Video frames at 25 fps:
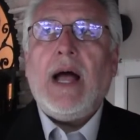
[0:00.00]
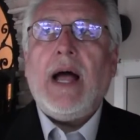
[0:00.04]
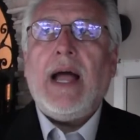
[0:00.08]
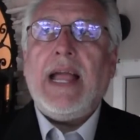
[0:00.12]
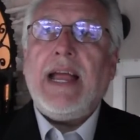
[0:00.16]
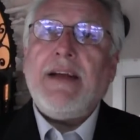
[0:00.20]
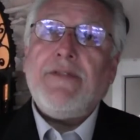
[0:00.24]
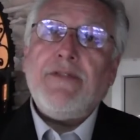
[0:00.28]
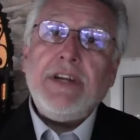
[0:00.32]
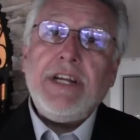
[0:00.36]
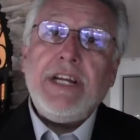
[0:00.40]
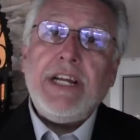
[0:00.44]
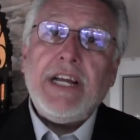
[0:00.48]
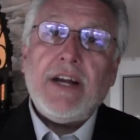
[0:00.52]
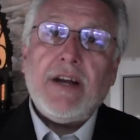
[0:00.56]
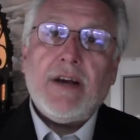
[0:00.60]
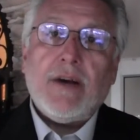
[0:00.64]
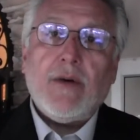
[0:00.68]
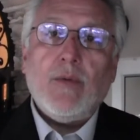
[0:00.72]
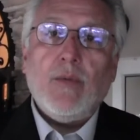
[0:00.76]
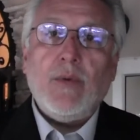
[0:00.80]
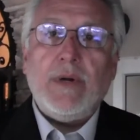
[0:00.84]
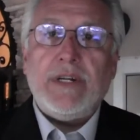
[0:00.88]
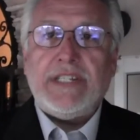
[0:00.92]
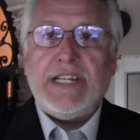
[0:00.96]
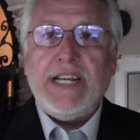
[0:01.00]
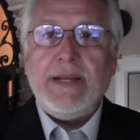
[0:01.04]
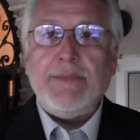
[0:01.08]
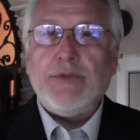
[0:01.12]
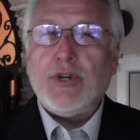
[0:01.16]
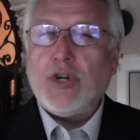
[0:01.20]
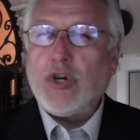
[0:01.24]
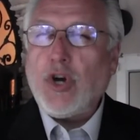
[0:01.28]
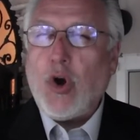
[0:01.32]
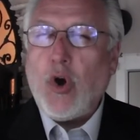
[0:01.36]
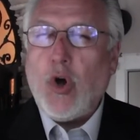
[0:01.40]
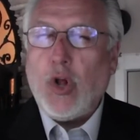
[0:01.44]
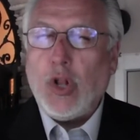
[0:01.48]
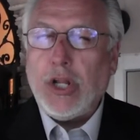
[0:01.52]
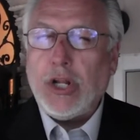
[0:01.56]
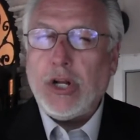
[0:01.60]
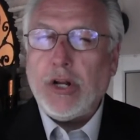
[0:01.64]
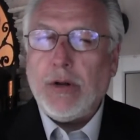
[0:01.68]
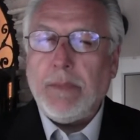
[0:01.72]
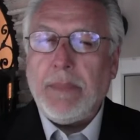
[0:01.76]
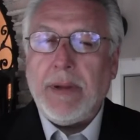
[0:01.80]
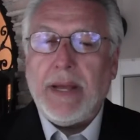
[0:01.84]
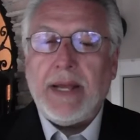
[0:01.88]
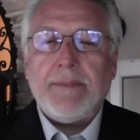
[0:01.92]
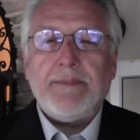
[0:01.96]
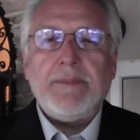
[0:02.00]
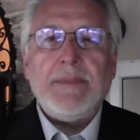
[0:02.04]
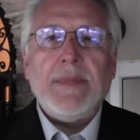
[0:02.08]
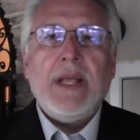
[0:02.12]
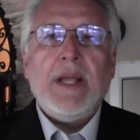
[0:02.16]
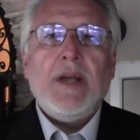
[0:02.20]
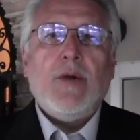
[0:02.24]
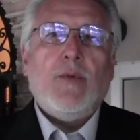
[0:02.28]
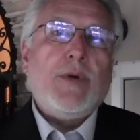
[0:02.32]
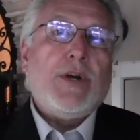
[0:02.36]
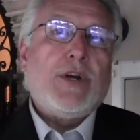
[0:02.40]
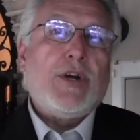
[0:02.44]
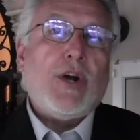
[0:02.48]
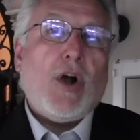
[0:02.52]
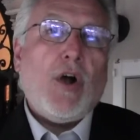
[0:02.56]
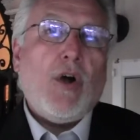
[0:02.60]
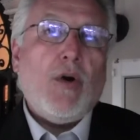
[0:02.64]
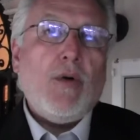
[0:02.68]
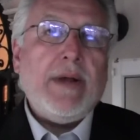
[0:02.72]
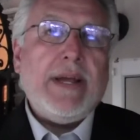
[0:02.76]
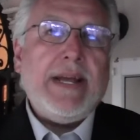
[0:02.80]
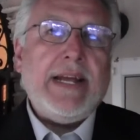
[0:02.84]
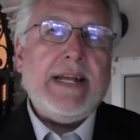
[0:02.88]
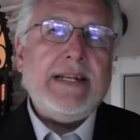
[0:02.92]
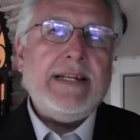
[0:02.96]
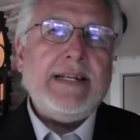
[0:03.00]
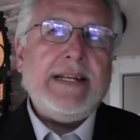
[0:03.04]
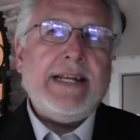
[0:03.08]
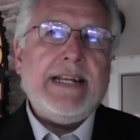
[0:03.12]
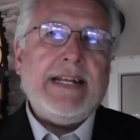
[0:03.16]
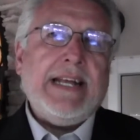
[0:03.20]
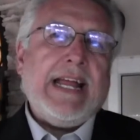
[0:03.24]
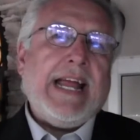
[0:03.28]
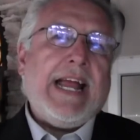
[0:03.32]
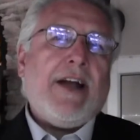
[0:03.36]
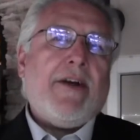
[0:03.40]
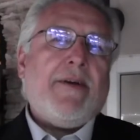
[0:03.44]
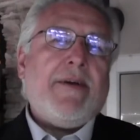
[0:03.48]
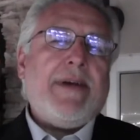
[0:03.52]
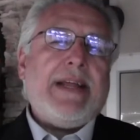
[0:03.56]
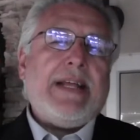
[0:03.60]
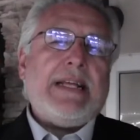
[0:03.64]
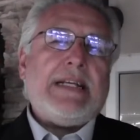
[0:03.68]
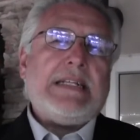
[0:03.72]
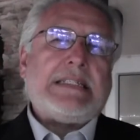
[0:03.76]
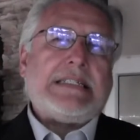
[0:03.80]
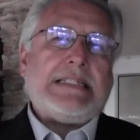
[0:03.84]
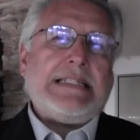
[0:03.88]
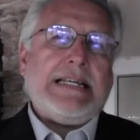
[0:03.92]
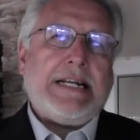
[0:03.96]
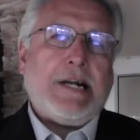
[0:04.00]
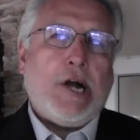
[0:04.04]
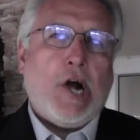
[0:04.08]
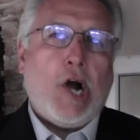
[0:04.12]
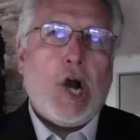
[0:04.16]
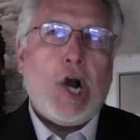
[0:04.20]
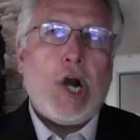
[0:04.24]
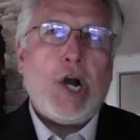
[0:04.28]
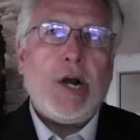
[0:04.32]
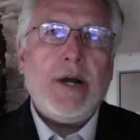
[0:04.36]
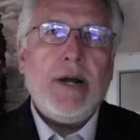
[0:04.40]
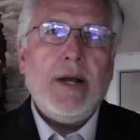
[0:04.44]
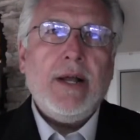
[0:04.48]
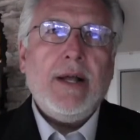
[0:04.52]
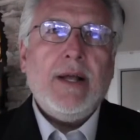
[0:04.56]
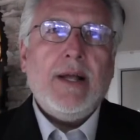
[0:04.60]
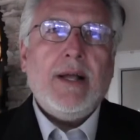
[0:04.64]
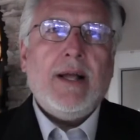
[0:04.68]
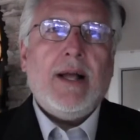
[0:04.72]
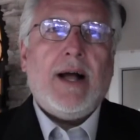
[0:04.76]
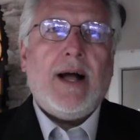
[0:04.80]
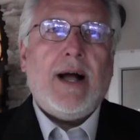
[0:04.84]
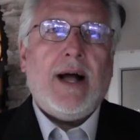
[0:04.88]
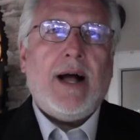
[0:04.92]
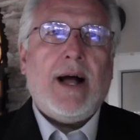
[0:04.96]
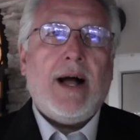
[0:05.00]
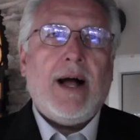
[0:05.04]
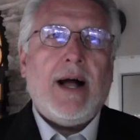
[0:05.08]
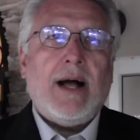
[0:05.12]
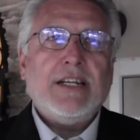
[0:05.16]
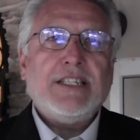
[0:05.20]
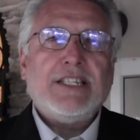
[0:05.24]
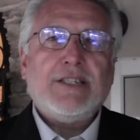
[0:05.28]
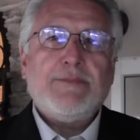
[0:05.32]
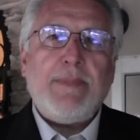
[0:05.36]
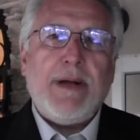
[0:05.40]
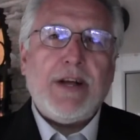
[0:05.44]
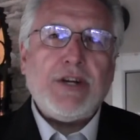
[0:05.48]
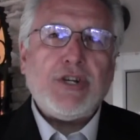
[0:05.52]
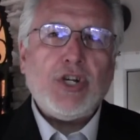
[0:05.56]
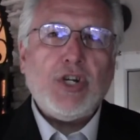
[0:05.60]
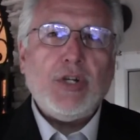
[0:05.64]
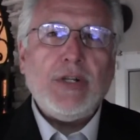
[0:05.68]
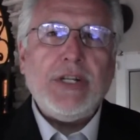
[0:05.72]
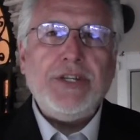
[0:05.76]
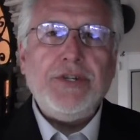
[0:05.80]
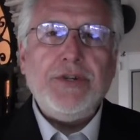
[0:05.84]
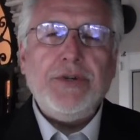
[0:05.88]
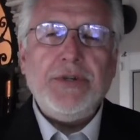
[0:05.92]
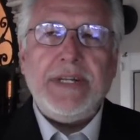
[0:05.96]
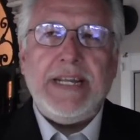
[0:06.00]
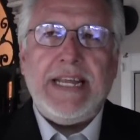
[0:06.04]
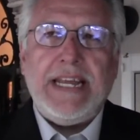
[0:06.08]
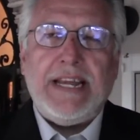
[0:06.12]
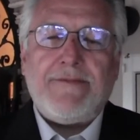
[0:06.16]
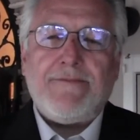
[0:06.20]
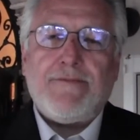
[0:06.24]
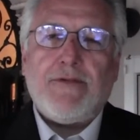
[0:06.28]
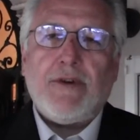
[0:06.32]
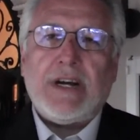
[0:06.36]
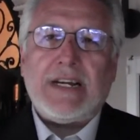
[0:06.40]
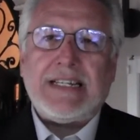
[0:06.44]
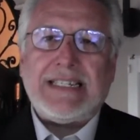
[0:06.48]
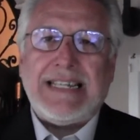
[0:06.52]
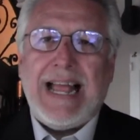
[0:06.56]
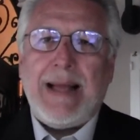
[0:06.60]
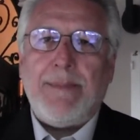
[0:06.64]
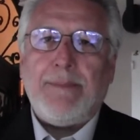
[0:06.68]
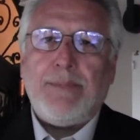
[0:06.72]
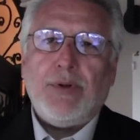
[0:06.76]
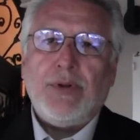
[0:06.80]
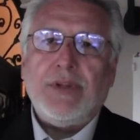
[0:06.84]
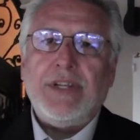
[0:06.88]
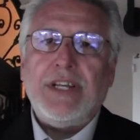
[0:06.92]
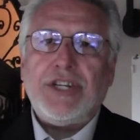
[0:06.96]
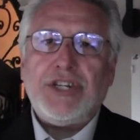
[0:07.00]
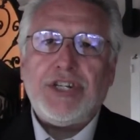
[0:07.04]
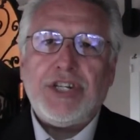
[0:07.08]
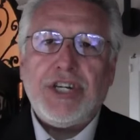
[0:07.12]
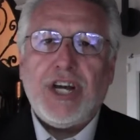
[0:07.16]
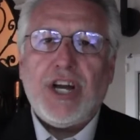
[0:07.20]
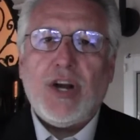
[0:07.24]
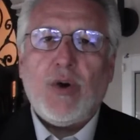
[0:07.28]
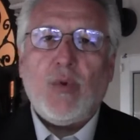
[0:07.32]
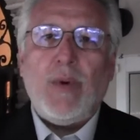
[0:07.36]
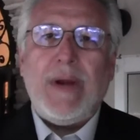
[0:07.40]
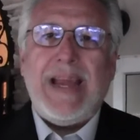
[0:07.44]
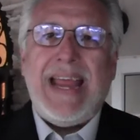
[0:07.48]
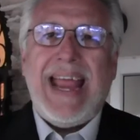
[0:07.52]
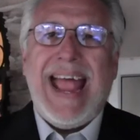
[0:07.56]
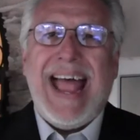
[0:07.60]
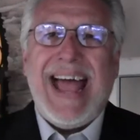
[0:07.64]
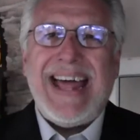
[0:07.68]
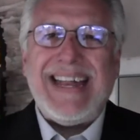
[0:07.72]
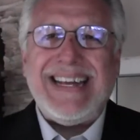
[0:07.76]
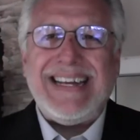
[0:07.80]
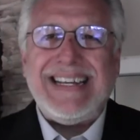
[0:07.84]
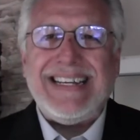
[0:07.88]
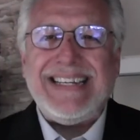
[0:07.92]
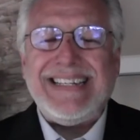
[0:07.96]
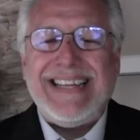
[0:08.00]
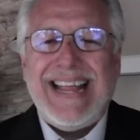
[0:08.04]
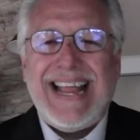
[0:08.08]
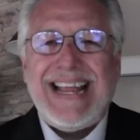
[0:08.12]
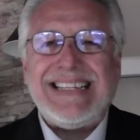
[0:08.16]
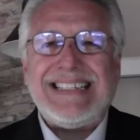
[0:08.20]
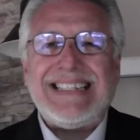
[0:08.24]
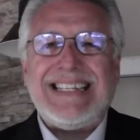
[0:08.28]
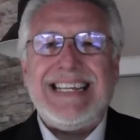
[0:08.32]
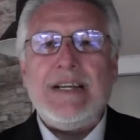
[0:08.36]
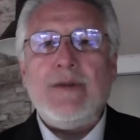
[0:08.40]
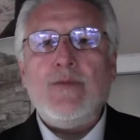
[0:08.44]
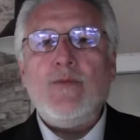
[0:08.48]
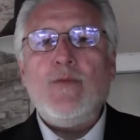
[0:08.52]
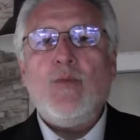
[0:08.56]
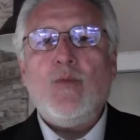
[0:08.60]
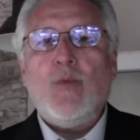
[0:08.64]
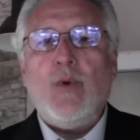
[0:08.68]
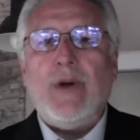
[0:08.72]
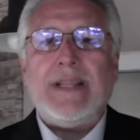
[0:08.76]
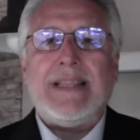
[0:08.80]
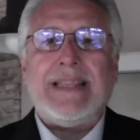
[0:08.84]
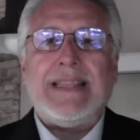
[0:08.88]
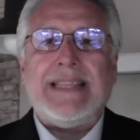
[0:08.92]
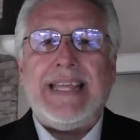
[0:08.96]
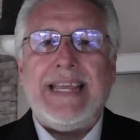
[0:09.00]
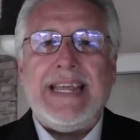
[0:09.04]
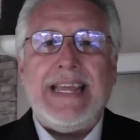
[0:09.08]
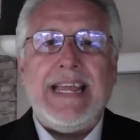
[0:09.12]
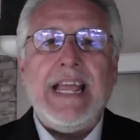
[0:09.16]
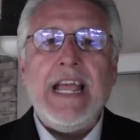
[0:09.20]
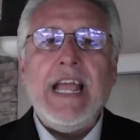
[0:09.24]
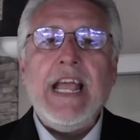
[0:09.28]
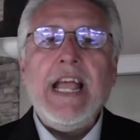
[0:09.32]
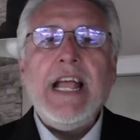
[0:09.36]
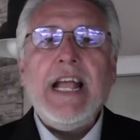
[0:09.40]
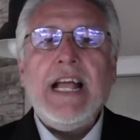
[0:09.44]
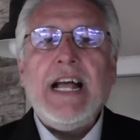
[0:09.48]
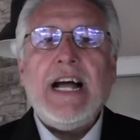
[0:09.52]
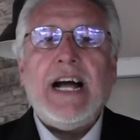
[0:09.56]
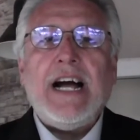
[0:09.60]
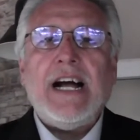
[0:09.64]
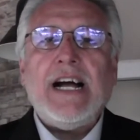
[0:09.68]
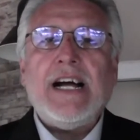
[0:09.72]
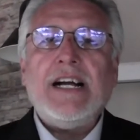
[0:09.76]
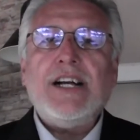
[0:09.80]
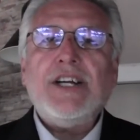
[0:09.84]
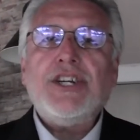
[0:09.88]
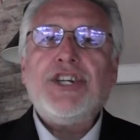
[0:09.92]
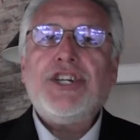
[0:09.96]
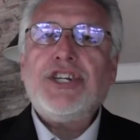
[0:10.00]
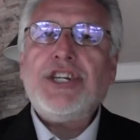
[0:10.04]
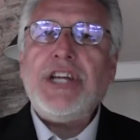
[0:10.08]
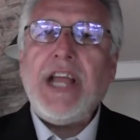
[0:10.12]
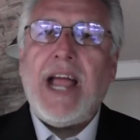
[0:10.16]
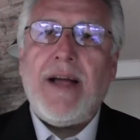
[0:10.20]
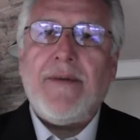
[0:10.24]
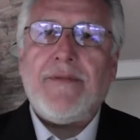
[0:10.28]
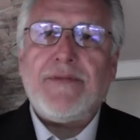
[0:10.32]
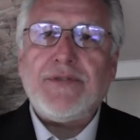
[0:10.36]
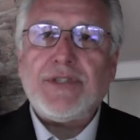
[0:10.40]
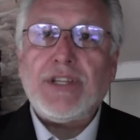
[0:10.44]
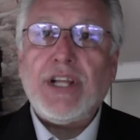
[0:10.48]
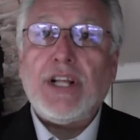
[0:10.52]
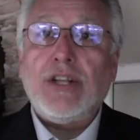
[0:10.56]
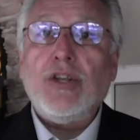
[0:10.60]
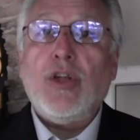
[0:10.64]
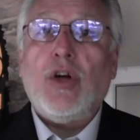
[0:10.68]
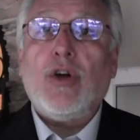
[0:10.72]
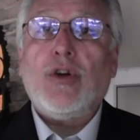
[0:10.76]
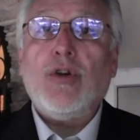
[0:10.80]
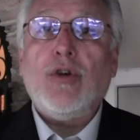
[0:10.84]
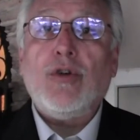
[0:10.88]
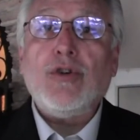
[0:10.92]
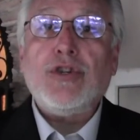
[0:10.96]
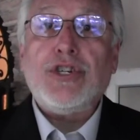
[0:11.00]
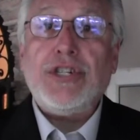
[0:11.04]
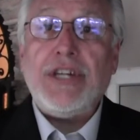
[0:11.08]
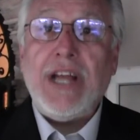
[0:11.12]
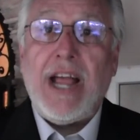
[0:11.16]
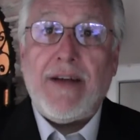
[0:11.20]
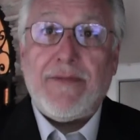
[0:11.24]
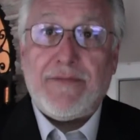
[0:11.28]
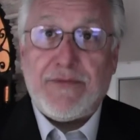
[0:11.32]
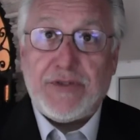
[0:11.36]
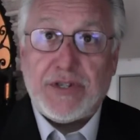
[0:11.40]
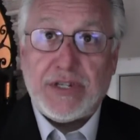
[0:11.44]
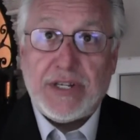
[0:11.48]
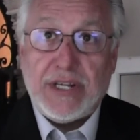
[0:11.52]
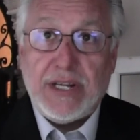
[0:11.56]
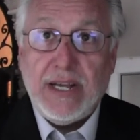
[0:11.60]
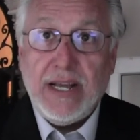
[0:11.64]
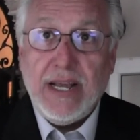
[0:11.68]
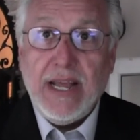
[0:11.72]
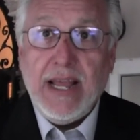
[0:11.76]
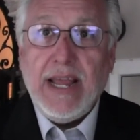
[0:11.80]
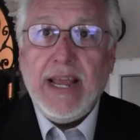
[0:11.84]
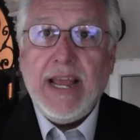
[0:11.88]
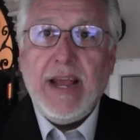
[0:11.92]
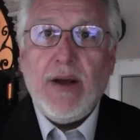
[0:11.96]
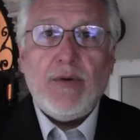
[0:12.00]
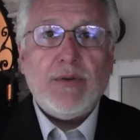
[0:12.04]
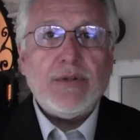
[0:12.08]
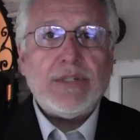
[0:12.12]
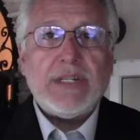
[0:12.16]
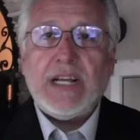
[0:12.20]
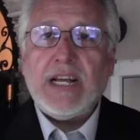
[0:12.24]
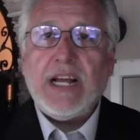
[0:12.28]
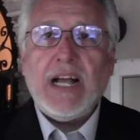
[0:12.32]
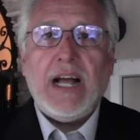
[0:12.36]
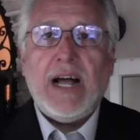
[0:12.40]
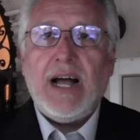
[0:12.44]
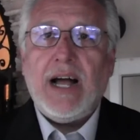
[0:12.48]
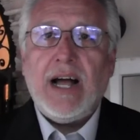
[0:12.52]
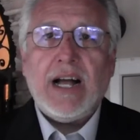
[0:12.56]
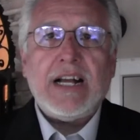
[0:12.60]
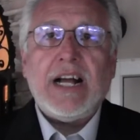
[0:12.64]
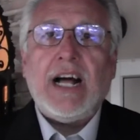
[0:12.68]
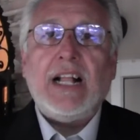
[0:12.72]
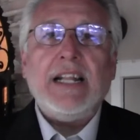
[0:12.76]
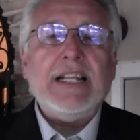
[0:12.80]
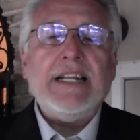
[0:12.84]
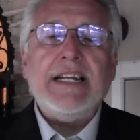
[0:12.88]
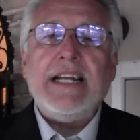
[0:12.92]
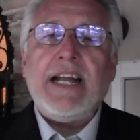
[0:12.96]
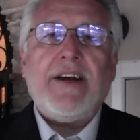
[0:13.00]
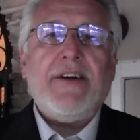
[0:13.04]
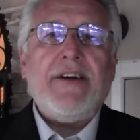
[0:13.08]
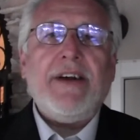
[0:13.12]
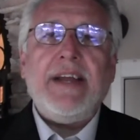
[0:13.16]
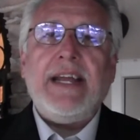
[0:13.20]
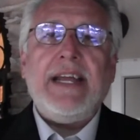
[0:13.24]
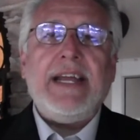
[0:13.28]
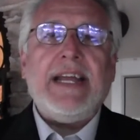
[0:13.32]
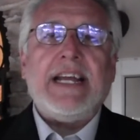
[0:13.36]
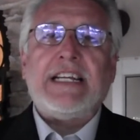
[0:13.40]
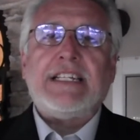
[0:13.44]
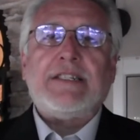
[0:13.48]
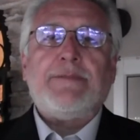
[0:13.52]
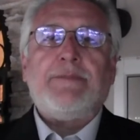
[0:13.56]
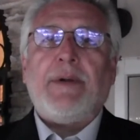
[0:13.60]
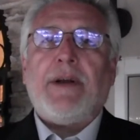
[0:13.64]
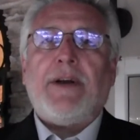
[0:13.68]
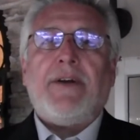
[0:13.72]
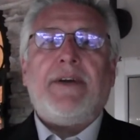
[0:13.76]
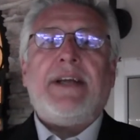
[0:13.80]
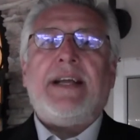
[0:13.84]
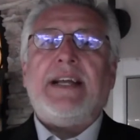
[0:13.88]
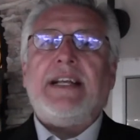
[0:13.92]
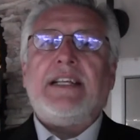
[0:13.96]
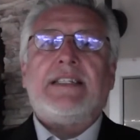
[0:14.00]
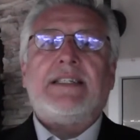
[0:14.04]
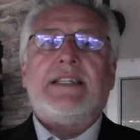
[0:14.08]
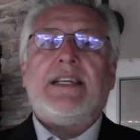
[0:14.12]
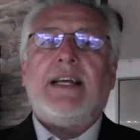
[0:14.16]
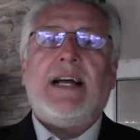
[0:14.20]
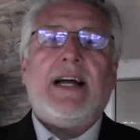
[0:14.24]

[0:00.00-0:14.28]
Every year, we seem to grow a little bit. We grow in areas that are special and unique. For example, this year we added dancing with the chefs, the local chefs. It was a culinary experience